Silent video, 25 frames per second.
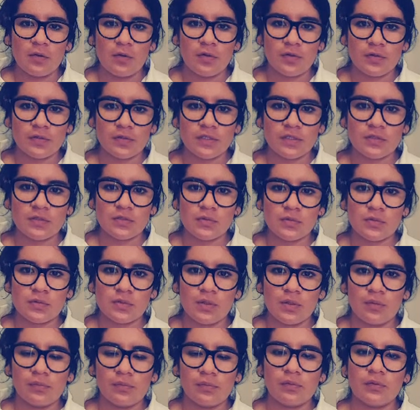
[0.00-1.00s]
order to
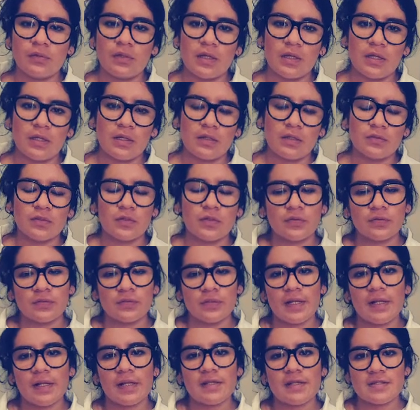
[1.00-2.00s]
know the
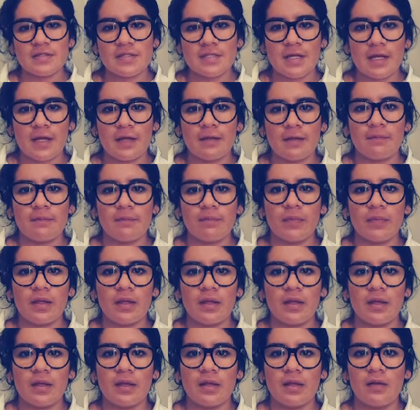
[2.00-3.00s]
total enzyme
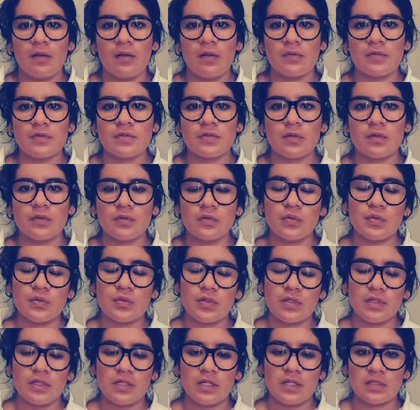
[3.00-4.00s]
loss
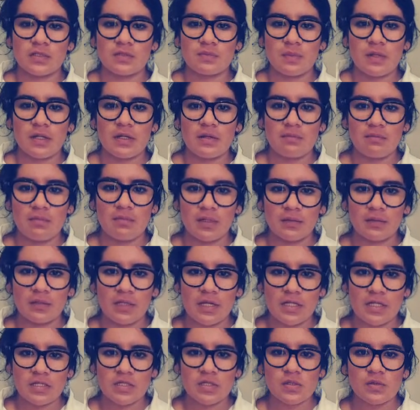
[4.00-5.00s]
during the
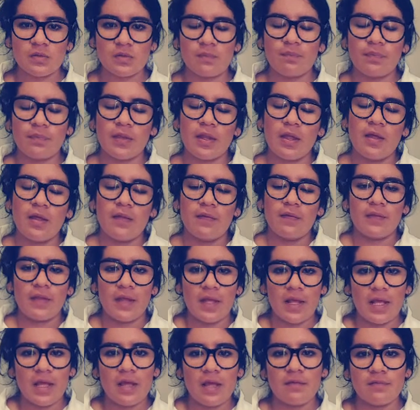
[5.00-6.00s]
experimentation.
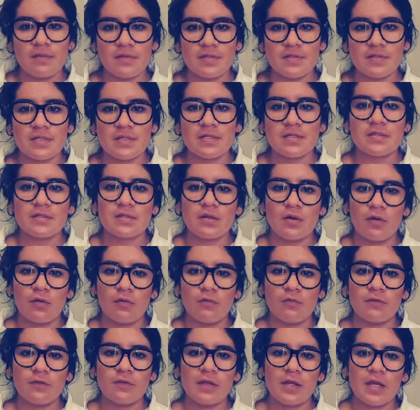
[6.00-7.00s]
The efficiency
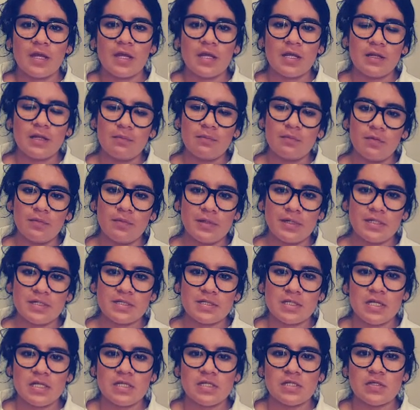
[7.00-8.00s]
of the
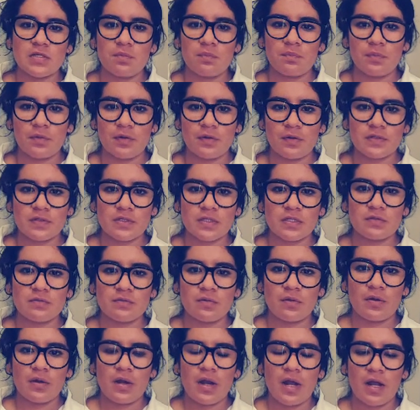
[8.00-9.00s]
immobilization process
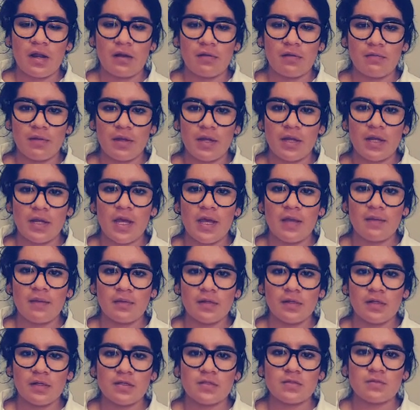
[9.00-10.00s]
for
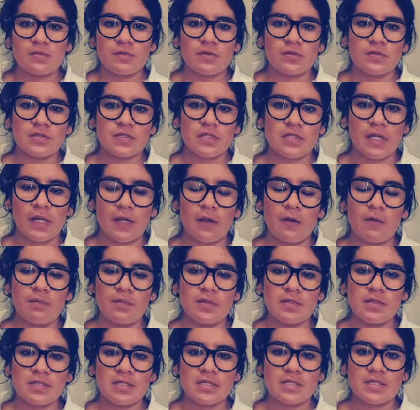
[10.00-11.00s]
alpha-amylase from
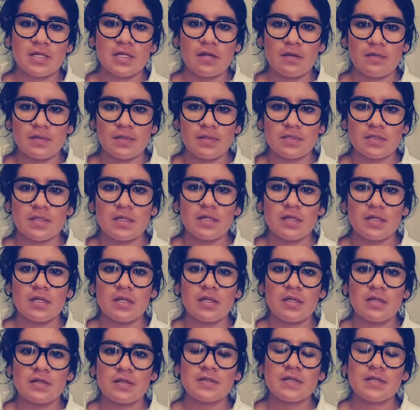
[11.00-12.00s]
Saccharomyces cerevisiae
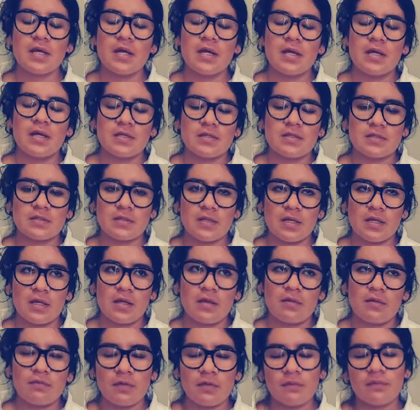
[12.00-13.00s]
is
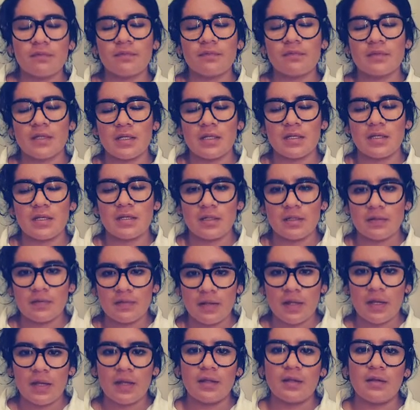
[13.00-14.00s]

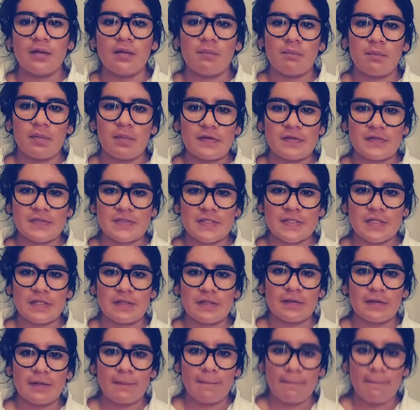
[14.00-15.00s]
59%.